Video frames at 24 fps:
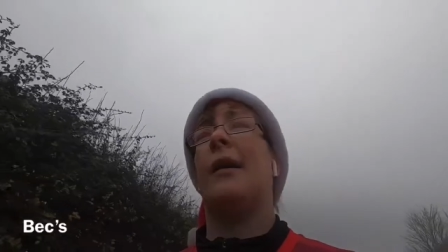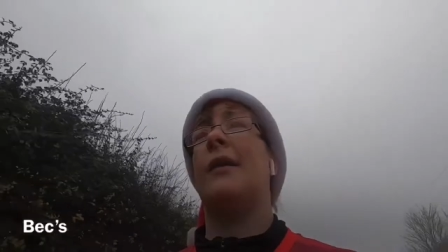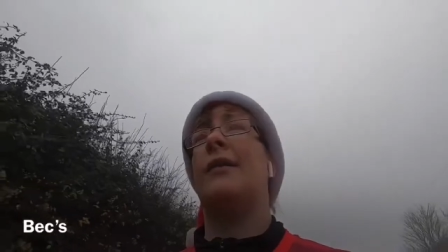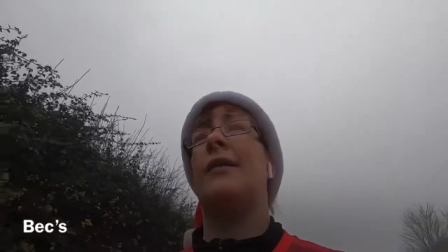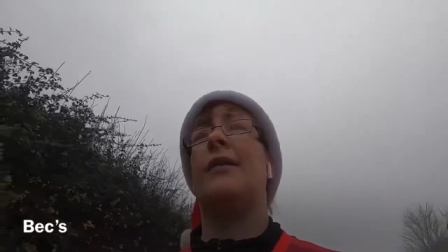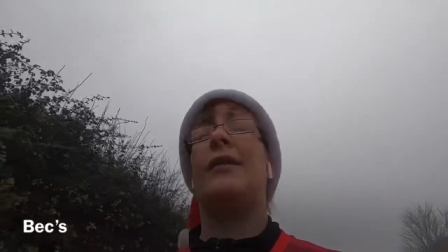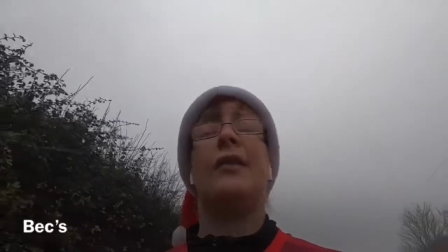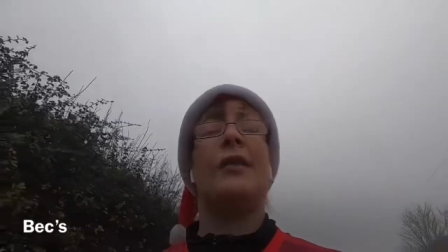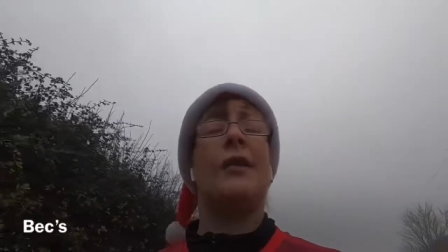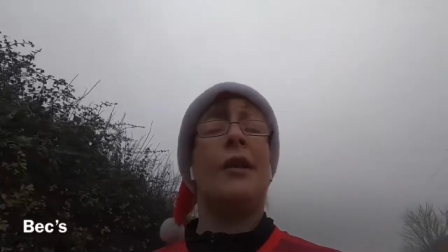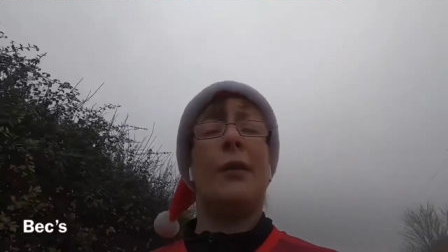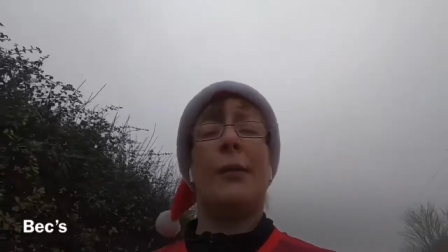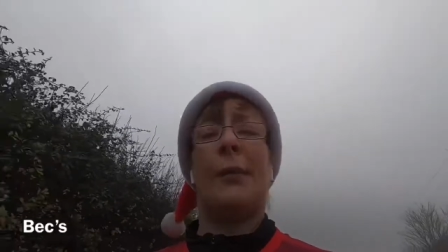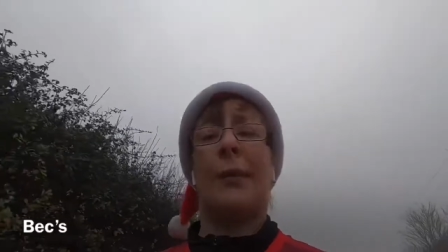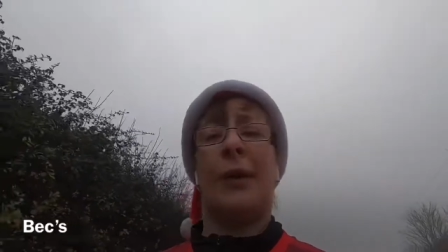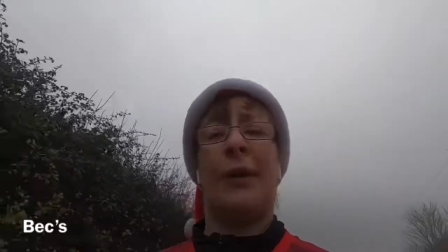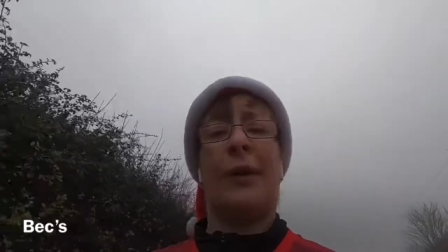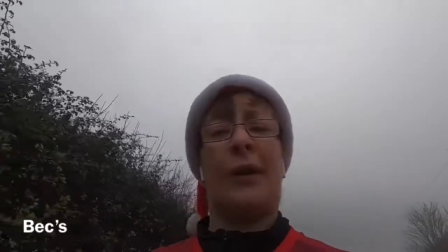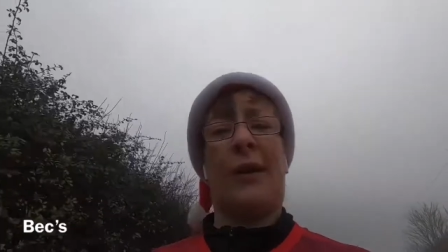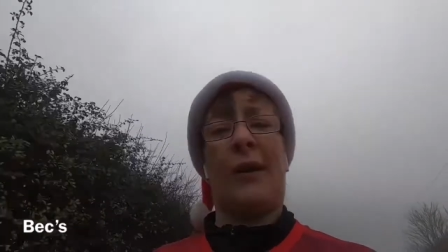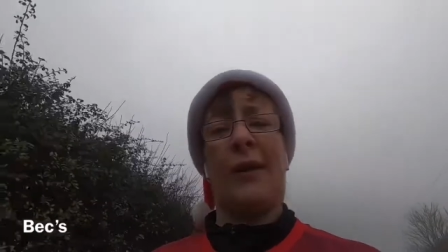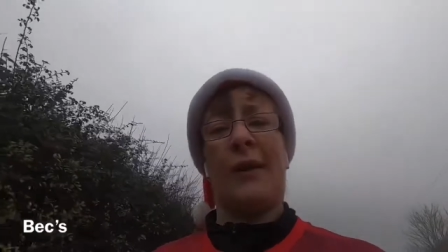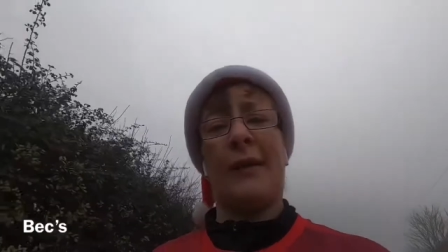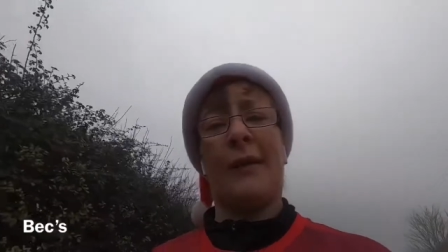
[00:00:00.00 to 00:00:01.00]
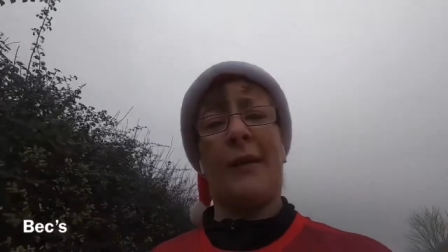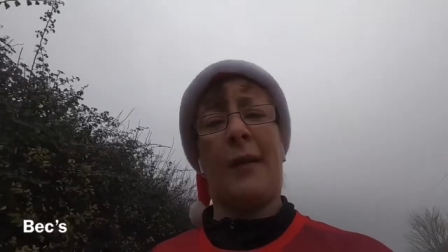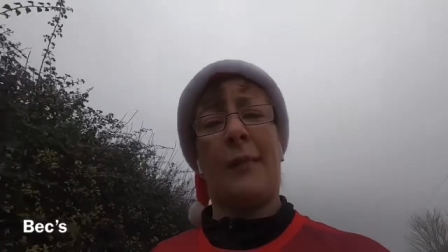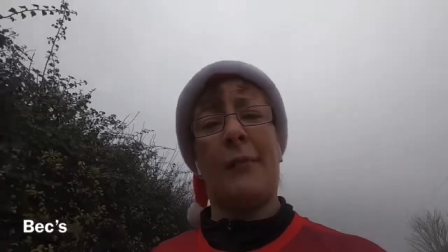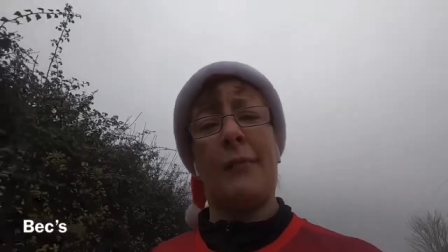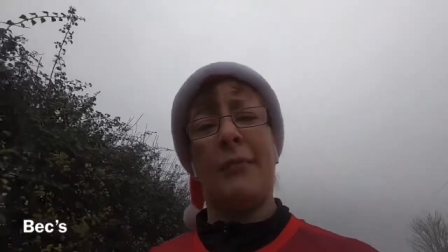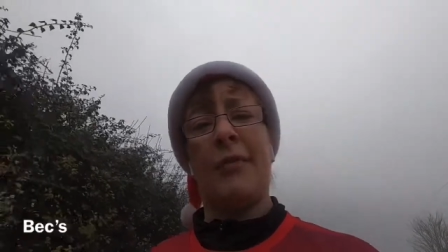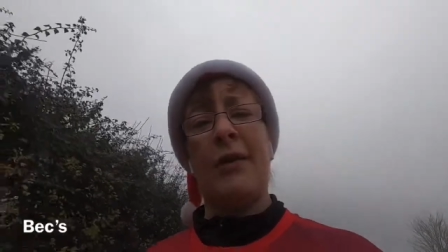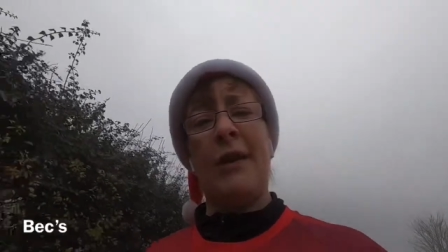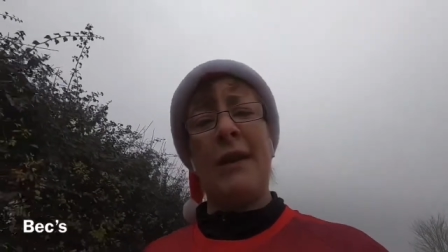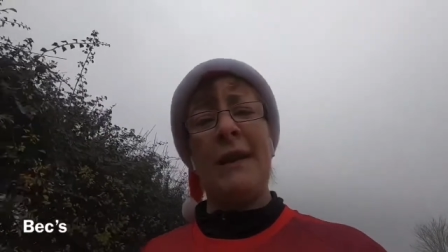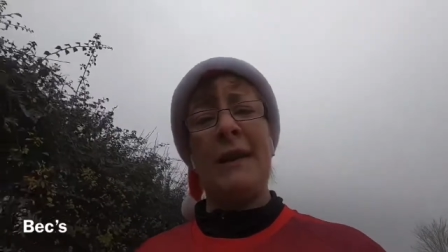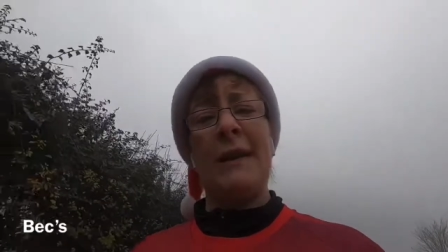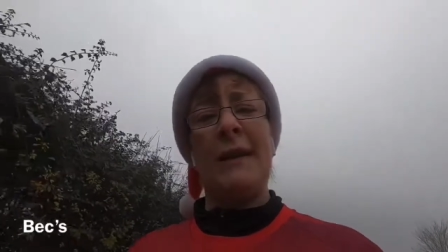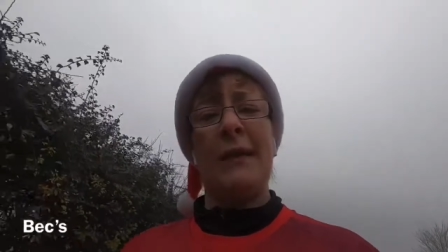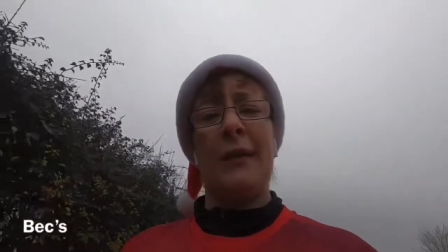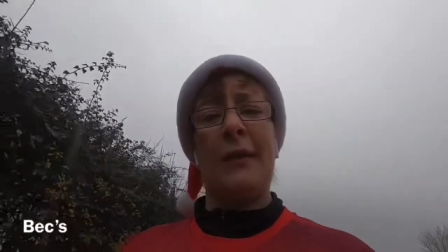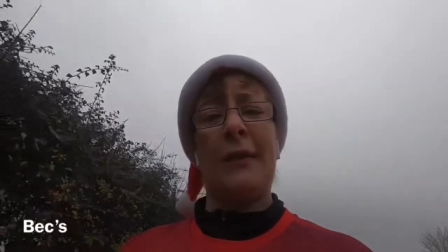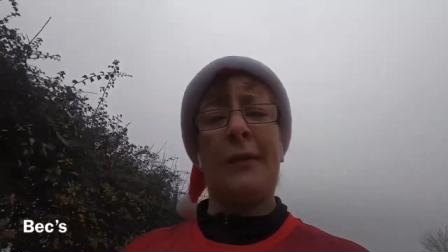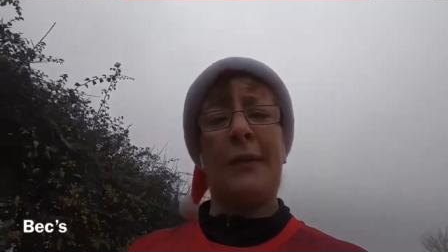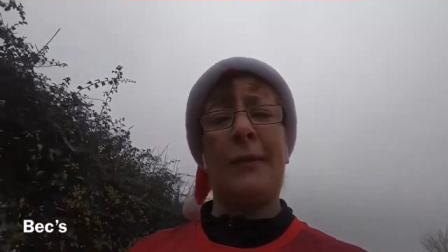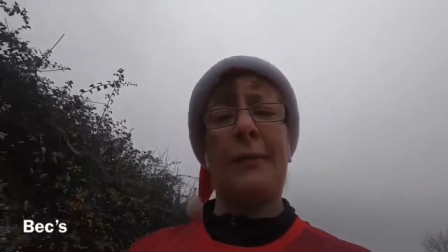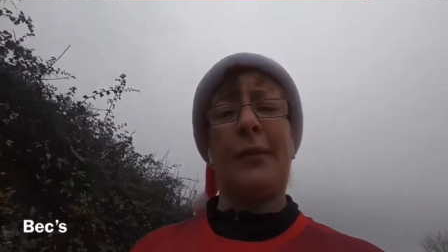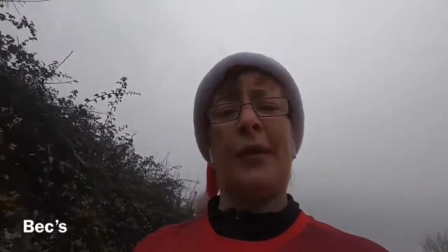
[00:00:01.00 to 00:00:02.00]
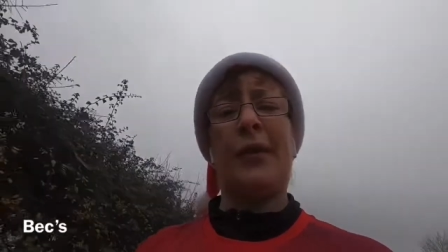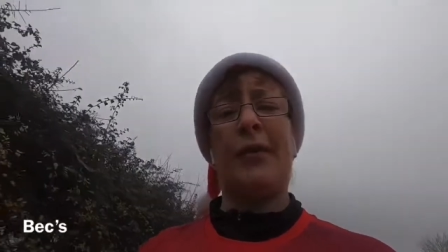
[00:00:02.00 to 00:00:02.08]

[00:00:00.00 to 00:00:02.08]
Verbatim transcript: Do you know what, guys? I'm really losing my